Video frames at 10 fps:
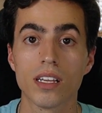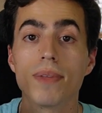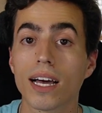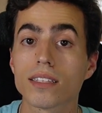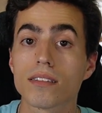
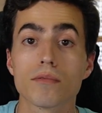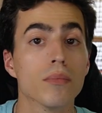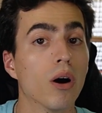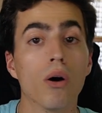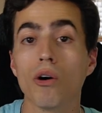That's
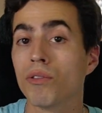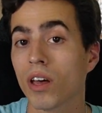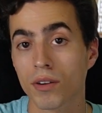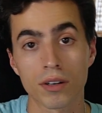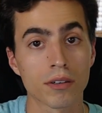a whole
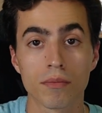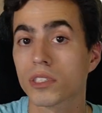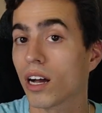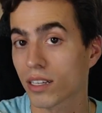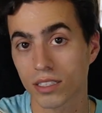nother
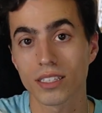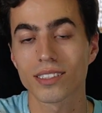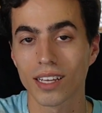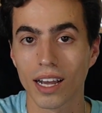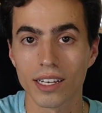toxic
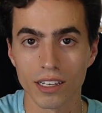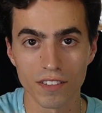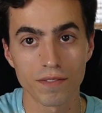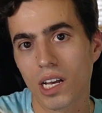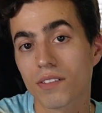side
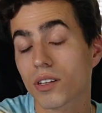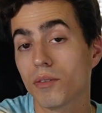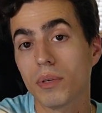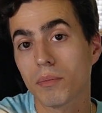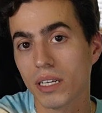of someone
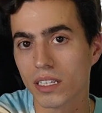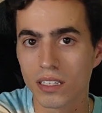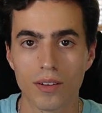being mean.